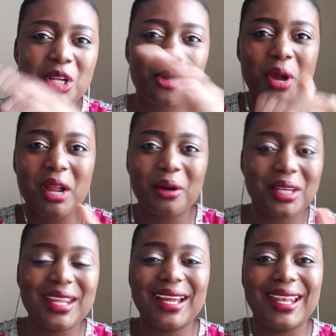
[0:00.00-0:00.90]
going on
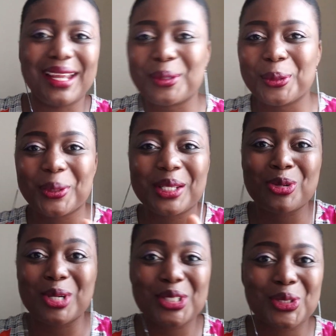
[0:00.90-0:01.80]
here, like, the
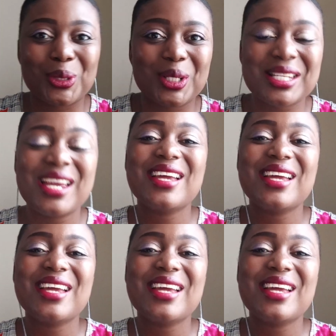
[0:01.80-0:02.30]
traditional